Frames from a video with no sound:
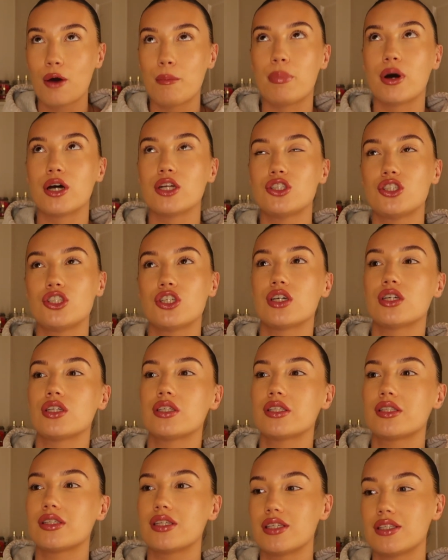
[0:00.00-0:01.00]
but
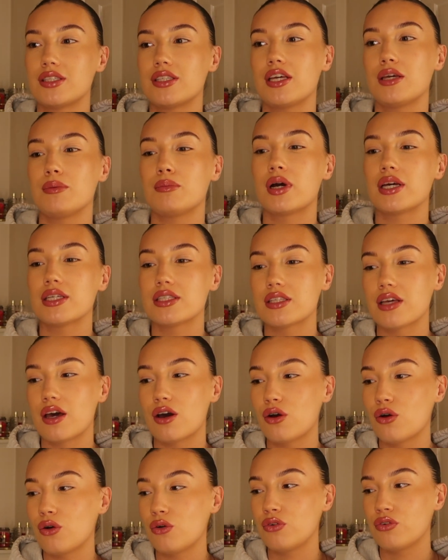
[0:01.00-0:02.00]
just to see
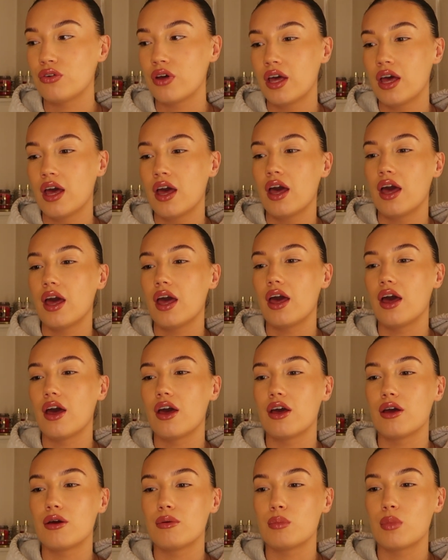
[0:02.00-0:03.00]
myself,
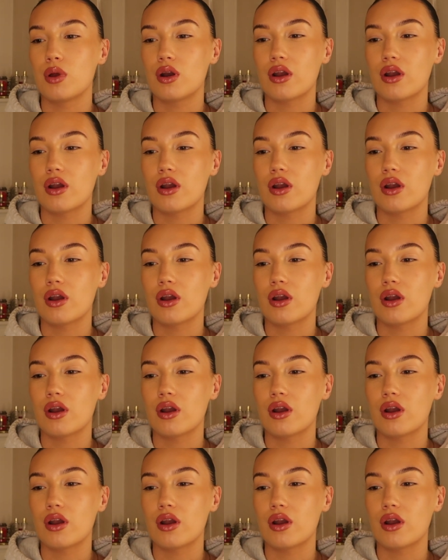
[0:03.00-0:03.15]
um,